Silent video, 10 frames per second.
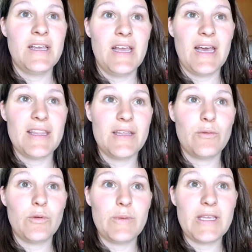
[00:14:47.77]
And then
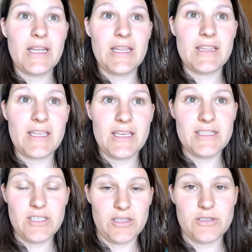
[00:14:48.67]
we'll be getting the kids
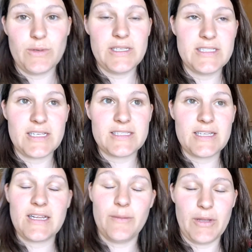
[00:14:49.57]
on the 26th
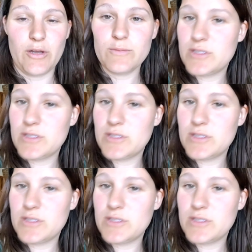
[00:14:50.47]
and coming home.